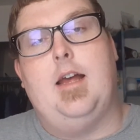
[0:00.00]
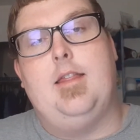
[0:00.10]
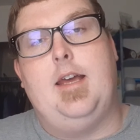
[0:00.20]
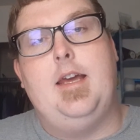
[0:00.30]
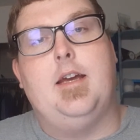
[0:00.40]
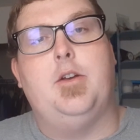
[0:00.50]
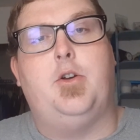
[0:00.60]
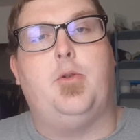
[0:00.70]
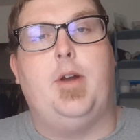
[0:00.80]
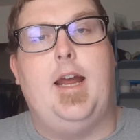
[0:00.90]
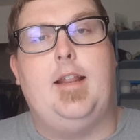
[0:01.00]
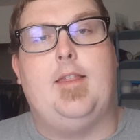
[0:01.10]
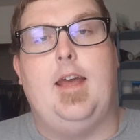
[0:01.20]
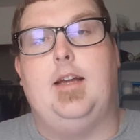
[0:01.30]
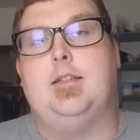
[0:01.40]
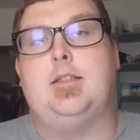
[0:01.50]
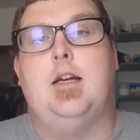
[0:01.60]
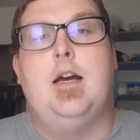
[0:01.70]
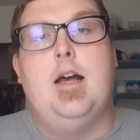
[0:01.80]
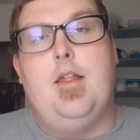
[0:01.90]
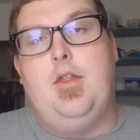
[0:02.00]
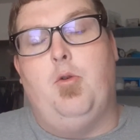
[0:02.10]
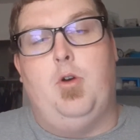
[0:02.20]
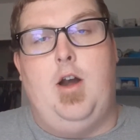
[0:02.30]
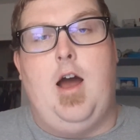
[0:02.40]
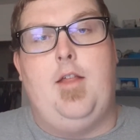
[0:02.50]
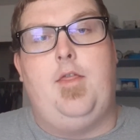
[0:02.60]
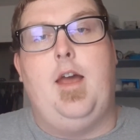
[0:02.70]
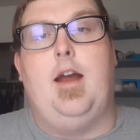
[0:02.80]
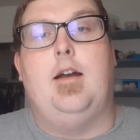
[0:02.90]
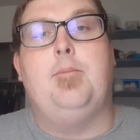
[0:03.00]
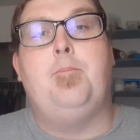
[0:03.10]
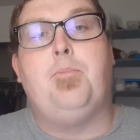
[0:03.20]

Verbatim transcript: that He could create things that were not there.